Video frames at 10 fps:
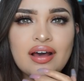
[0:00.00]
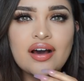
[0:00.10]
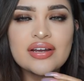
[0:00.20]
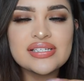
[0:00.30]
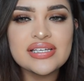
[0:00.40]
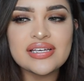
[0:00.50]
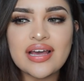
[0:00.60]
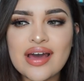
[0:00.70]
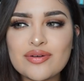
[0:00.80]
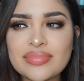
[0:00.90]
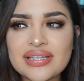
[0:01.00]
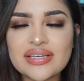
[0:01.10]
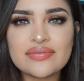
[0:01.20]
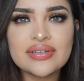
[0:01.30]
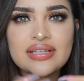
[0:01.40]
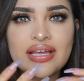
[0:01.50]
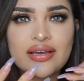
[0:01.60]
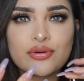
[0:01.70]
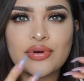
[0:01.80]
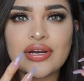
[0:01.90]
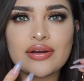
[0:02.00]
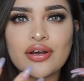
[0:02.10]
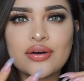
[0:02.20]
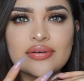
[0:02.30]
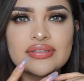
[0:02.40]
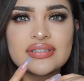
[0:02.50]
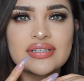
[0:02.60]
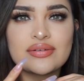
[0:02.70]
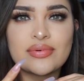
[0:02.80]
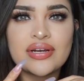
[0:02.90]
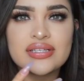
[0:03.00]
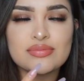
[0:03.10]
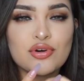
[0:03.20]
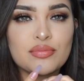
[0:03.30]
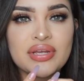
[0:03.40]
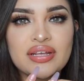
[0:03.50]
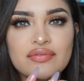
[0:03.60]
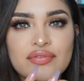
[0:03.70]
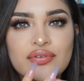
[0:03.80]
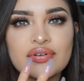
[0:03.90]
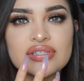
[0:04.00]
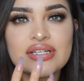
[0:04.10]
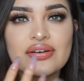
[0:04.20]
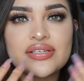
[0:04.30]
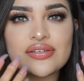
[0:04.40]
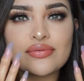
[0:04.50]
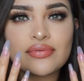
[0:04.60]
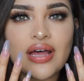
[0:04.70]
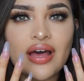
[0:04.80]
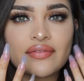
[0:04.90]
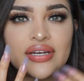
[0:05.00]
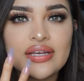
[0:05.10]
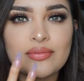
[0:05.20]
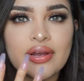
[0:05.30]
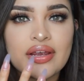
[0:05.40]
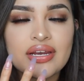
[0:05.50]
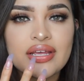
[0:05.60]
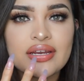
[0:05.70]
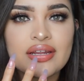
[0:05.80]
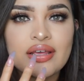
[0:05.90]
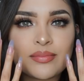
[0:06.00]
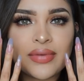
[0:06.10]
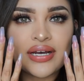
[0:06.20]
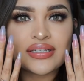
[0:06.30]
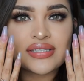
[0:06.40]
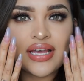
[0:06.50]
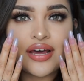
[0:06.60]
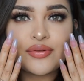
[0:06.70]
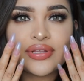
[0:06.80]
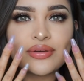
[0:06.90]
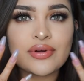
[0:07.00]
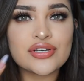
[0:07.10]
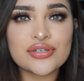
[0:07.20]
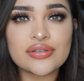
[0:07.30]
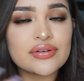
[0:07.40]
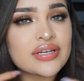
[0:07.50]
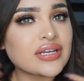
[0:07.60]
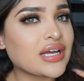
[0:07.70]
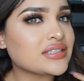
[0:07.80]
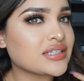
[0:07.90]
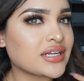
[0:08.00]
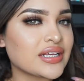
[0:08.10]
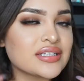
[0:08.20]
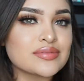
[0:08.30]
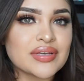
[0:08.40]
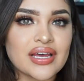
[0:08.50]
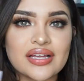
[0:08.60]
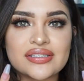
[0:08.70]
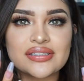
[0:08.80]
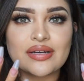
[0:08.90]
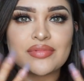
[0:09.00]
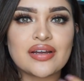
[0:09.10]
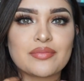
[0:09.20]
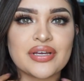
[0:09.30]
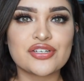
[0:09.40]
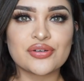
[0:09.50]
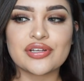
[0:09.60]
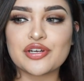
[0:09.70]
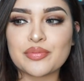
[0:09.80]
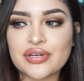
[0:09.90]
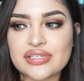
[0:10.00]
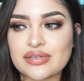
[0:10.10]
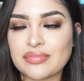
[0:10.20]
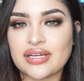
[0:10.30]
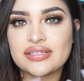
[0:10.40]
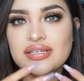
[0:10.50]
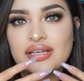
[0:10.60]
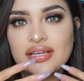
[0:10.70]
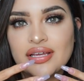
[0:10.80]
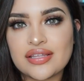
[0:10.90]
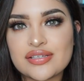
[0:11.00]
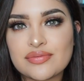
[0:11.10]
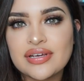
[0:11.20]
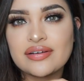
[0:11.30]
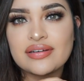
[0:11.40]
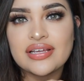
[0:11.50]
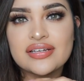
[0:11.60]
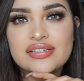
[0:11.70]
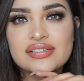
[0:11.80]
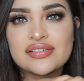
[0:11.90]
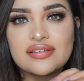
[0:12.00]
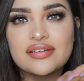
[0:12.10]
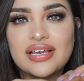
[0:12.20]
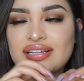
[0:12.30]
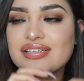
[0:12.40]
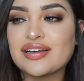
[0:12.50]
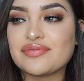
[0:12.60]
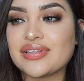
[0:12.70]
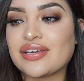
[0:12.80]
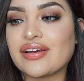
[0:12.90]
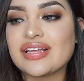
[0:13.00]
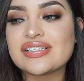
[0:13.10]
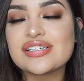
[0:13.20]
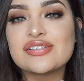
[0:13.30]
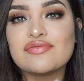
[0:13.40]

Honestly, I don't believe in like where it goes, where it's more meaningful, as long as you're having it, wearing it. But I don't really wear jewelry as it is because I'm not a big jewelry person, but this ring, like, just, yeah, it's not gonna fit there. It's just